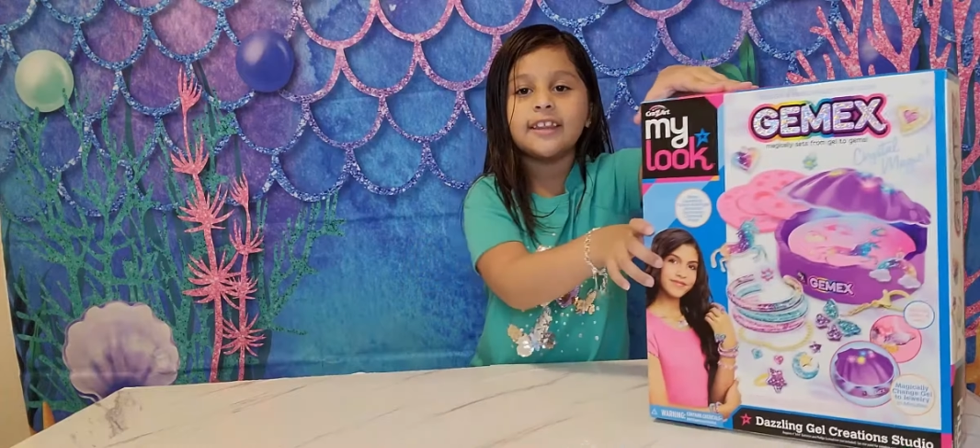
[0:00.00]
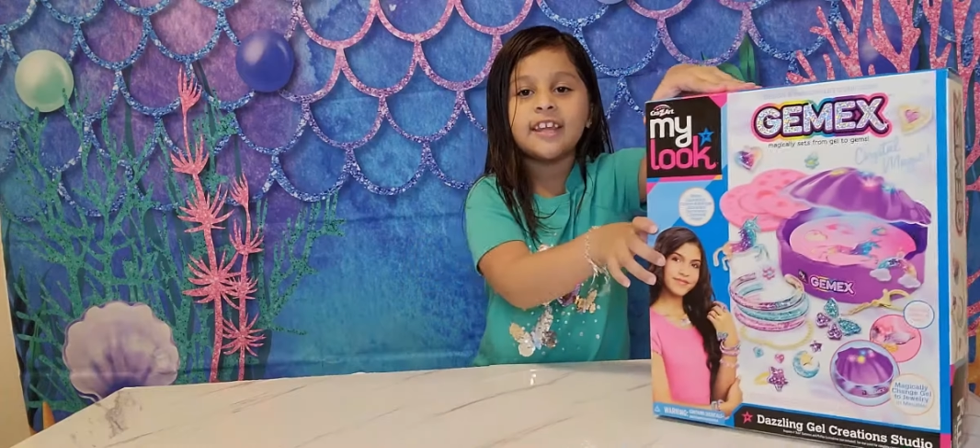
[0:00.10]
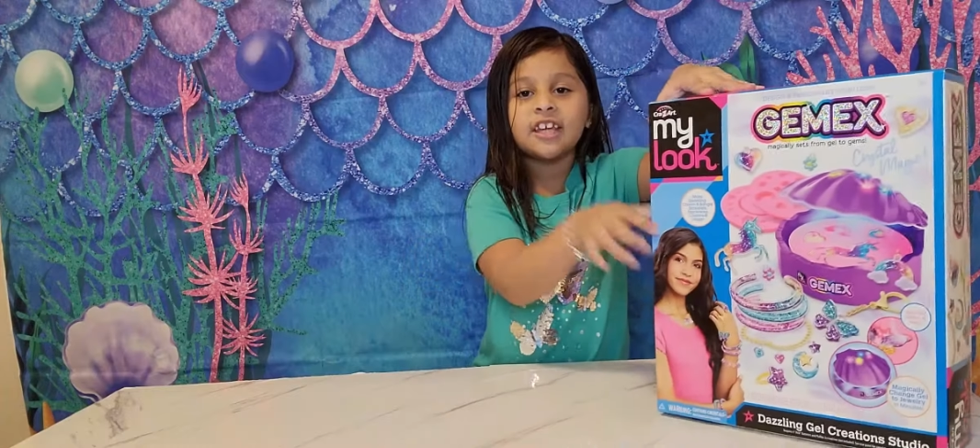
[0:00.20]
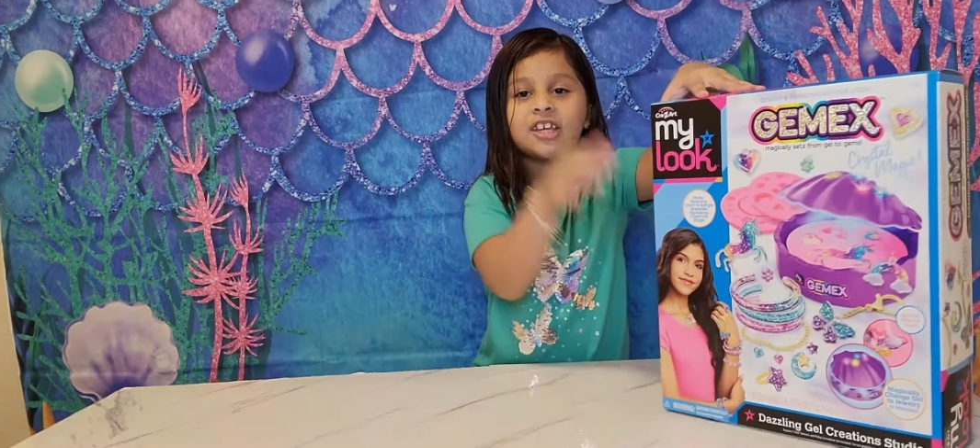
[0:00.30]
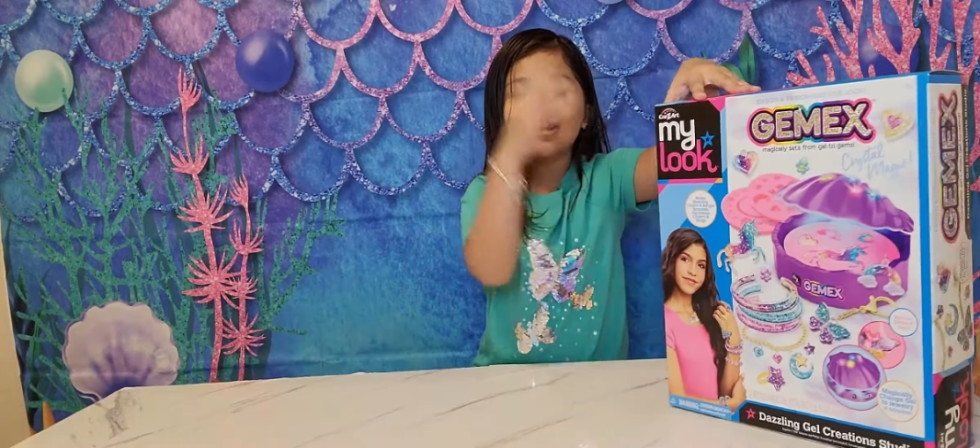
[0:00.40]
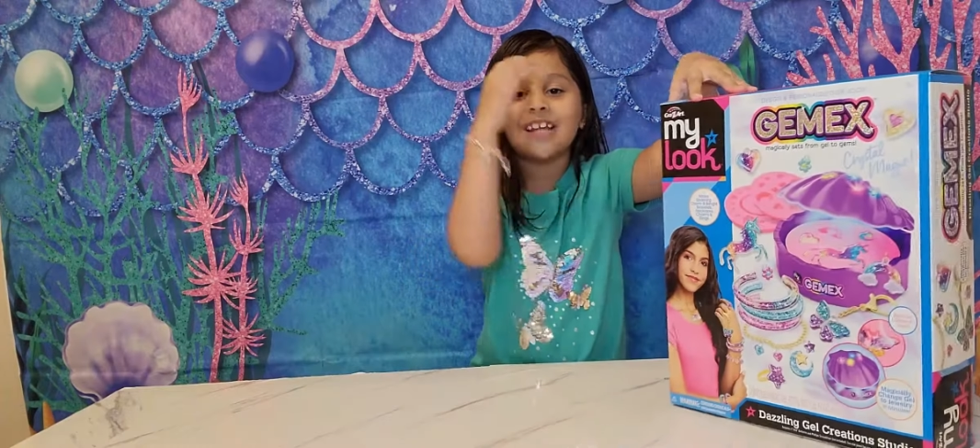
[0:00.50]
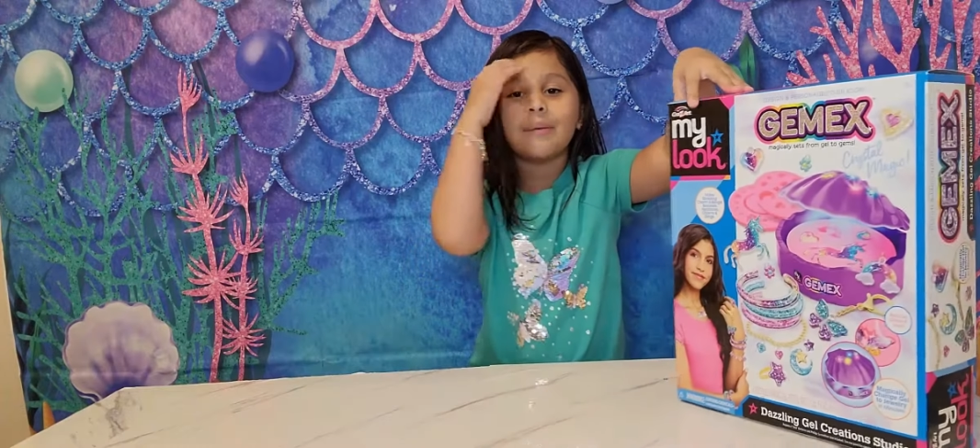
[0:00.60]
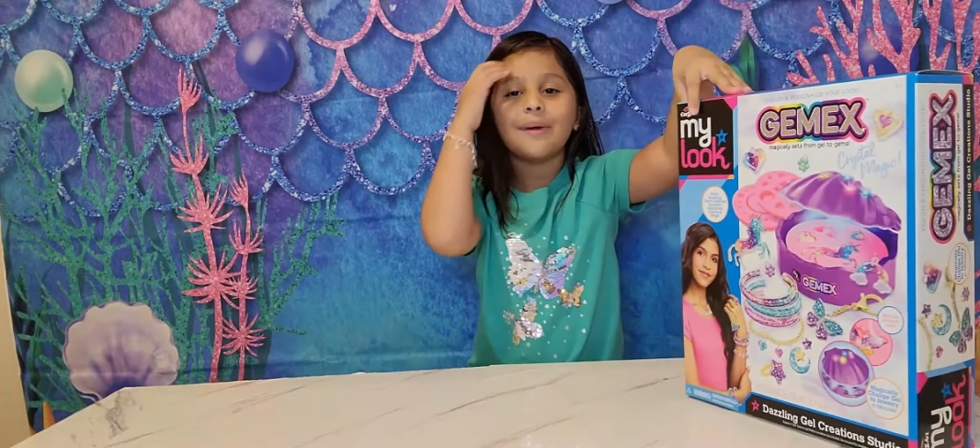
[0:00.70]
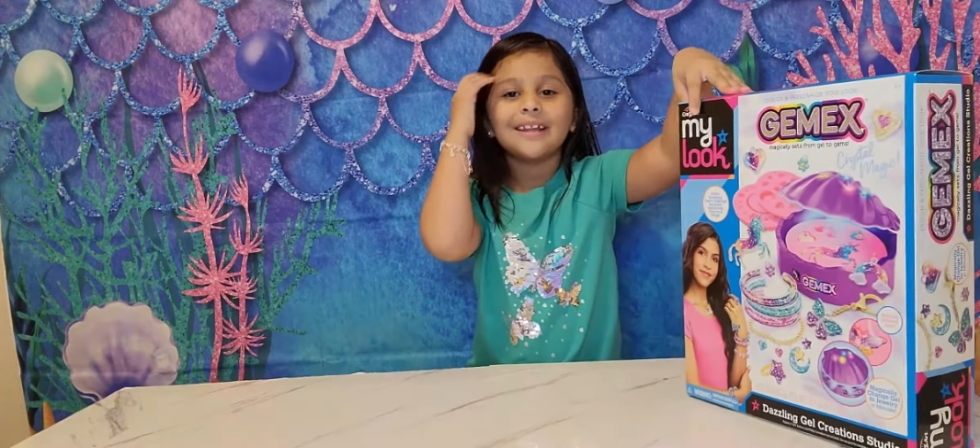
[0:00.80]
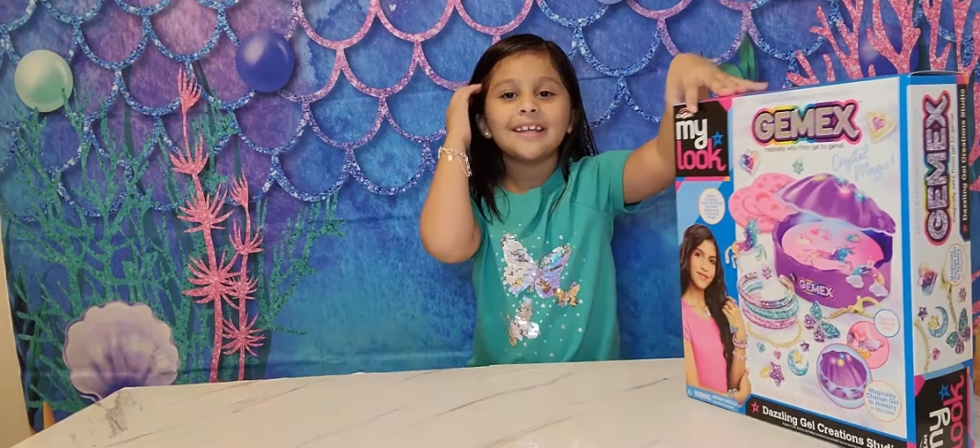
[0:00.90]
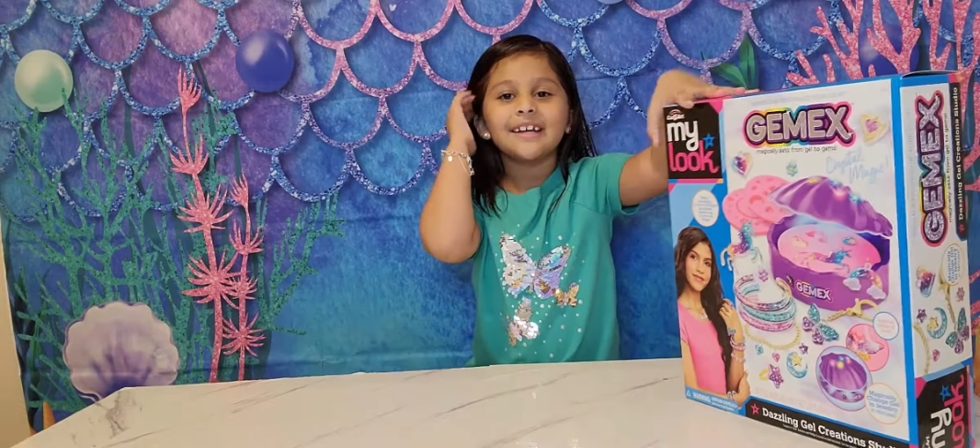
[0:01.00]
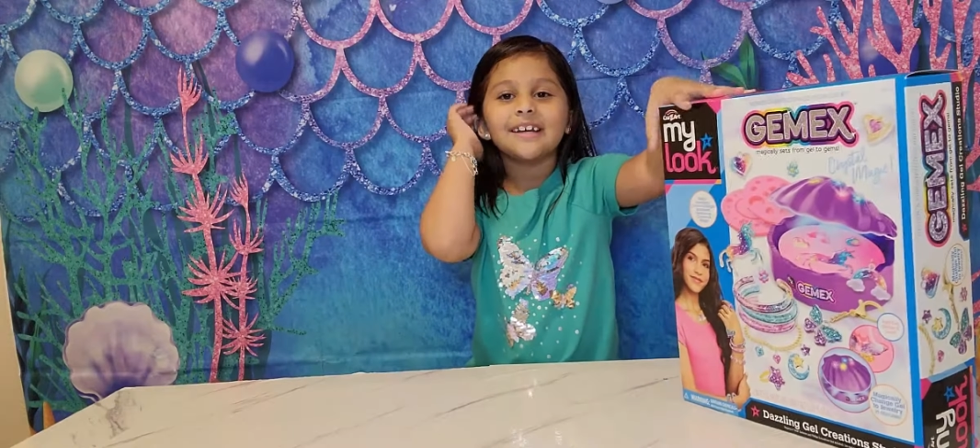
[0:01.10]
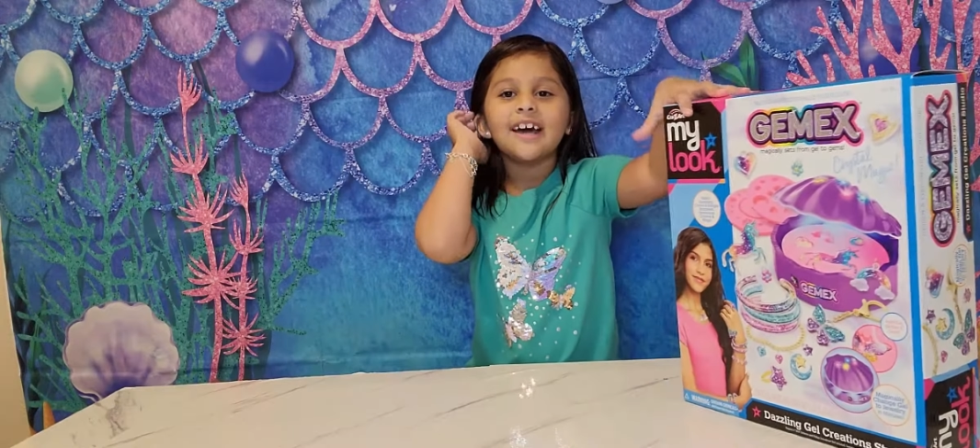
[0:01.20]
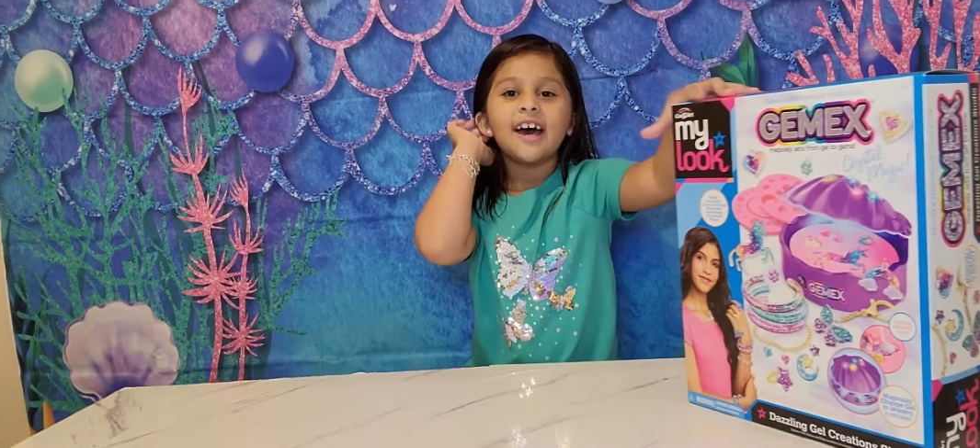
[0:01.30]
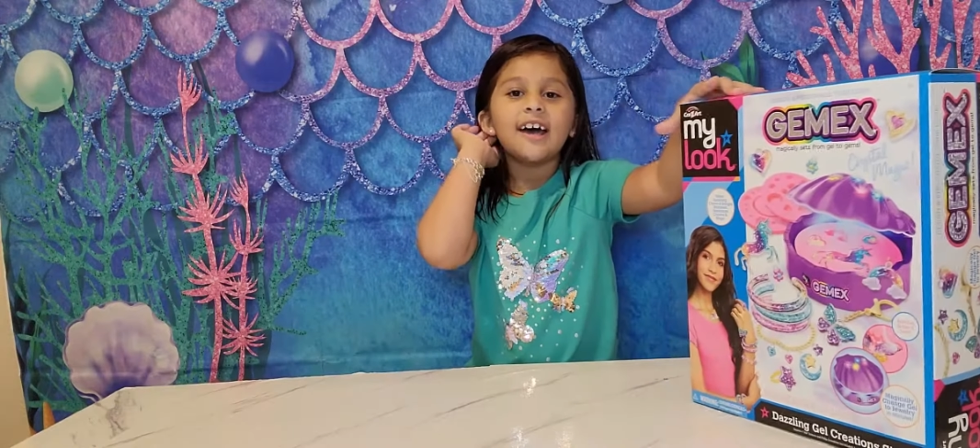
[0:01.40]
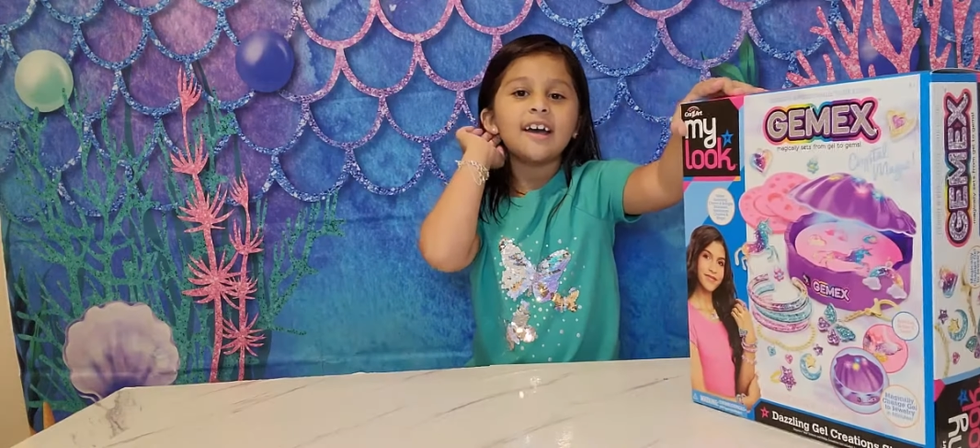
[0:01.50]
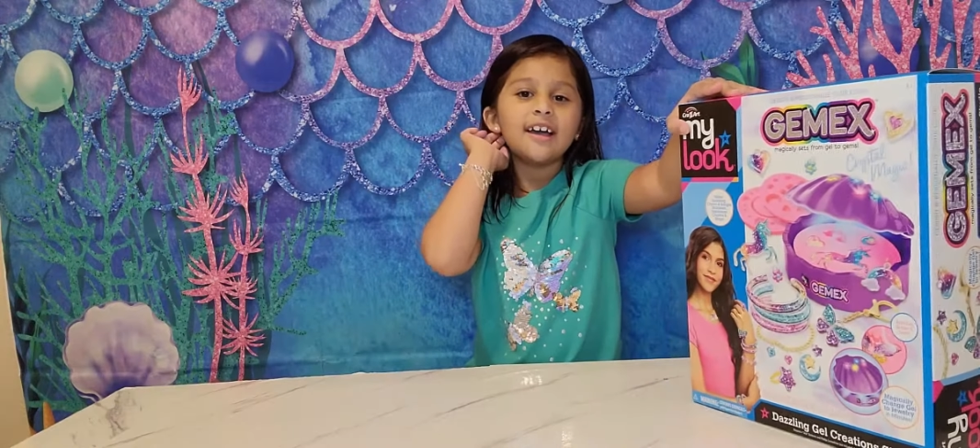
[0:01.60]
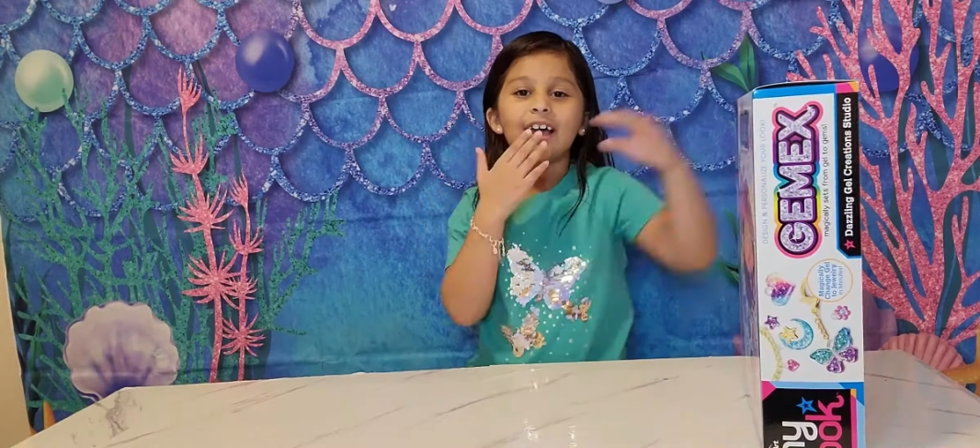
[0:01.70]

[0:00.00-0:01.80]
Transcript: Thank you, dear Melinda.